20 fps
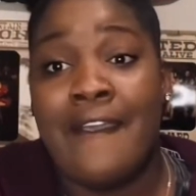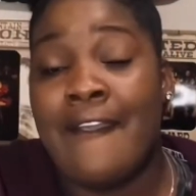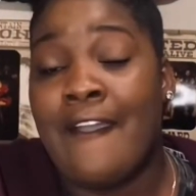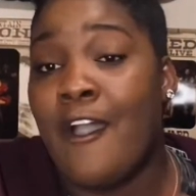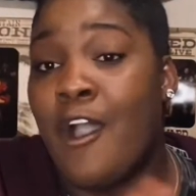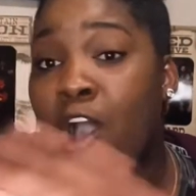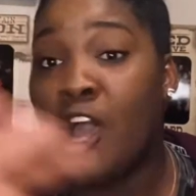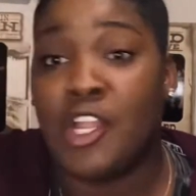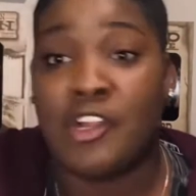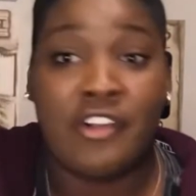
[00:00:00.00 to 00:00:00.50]

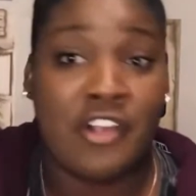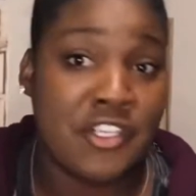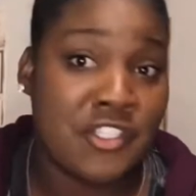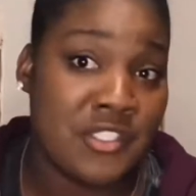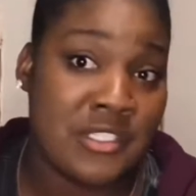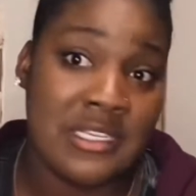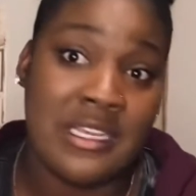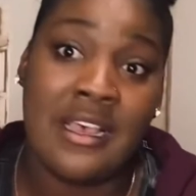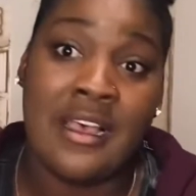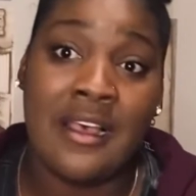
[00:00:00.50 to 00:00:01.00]
all across
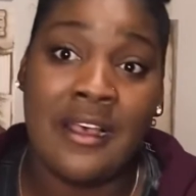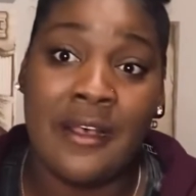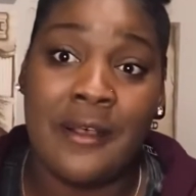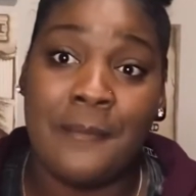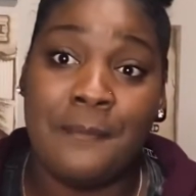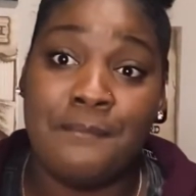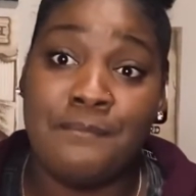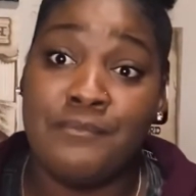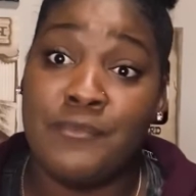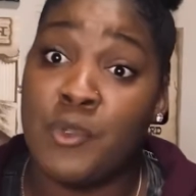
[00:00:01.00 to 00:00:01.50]

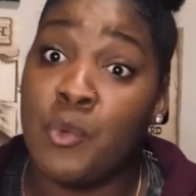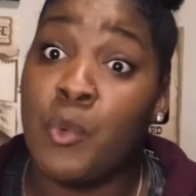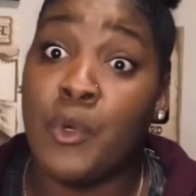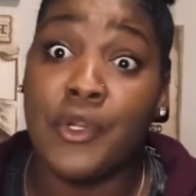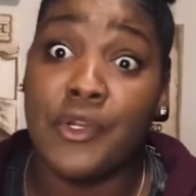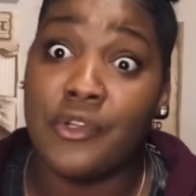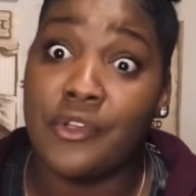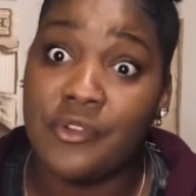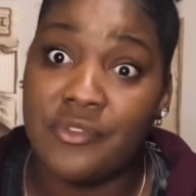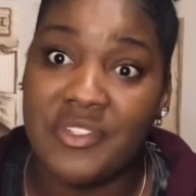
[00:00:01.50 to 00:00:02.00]
the
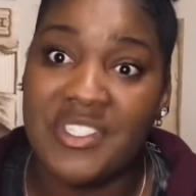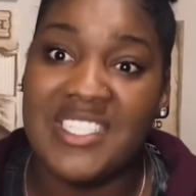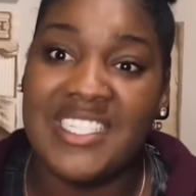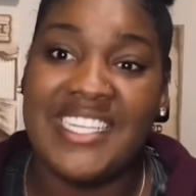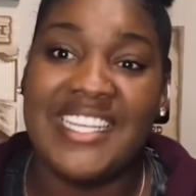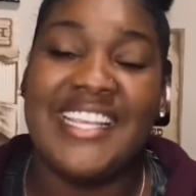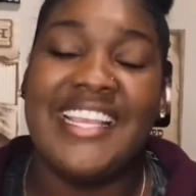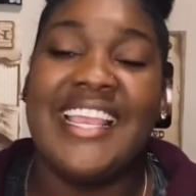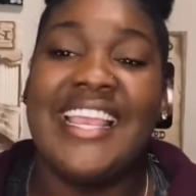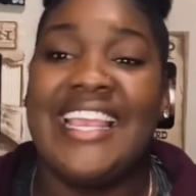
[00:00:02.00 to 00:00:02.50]
world,
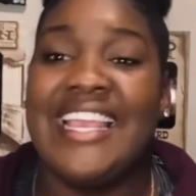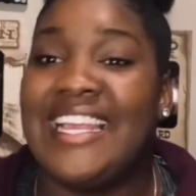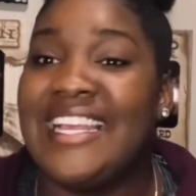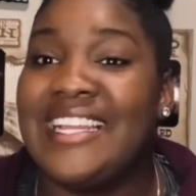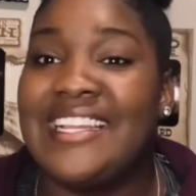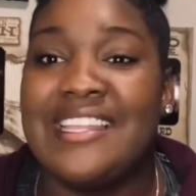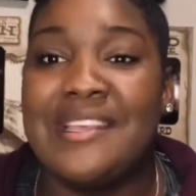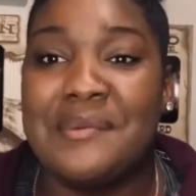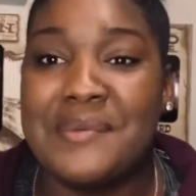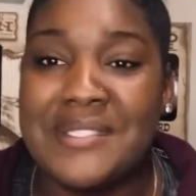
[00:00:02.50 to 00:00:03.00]
really,
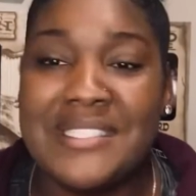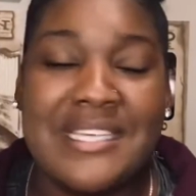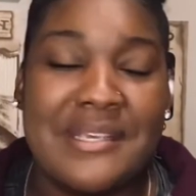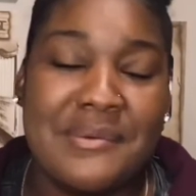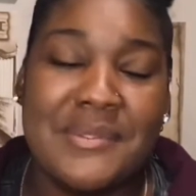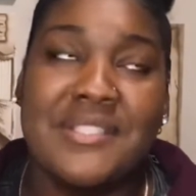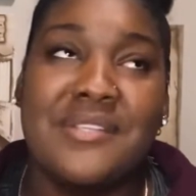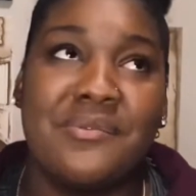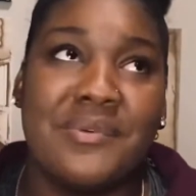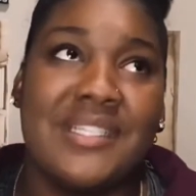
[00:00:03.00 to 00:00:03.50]
and it was
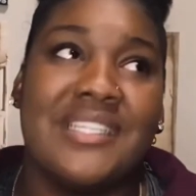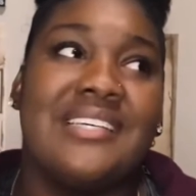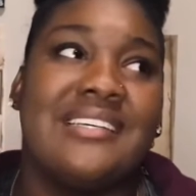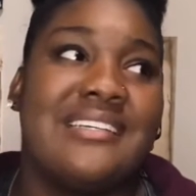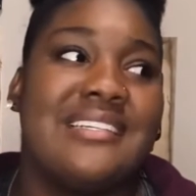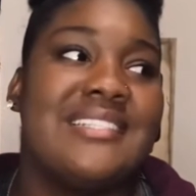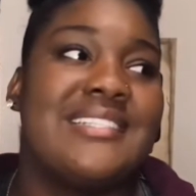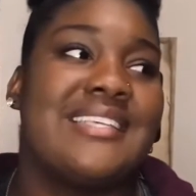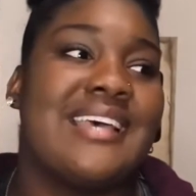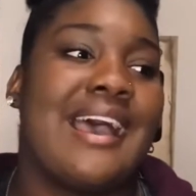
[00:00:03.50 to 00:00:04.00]
a really
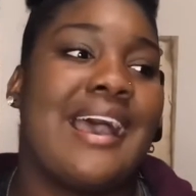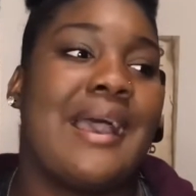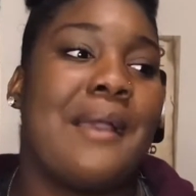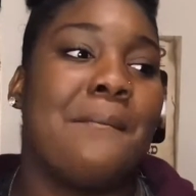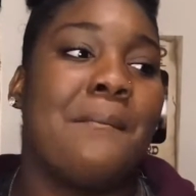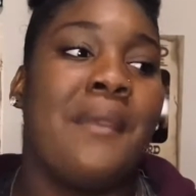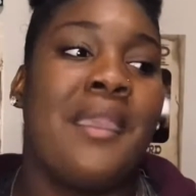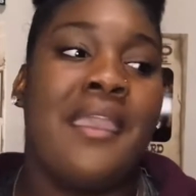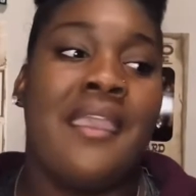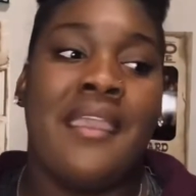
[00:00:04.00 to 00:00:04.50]
good time.
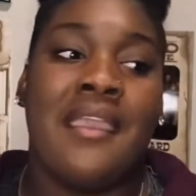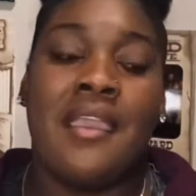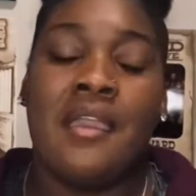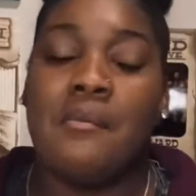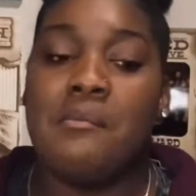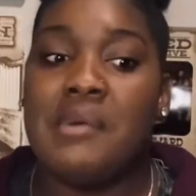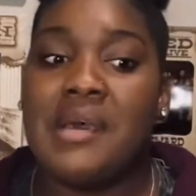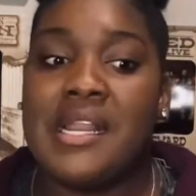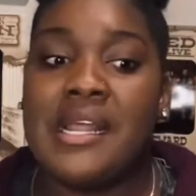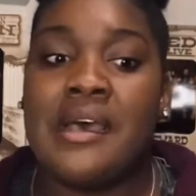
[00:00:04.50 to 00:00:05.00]

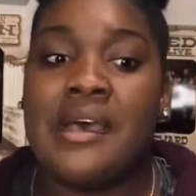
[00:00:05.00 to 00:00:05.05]
But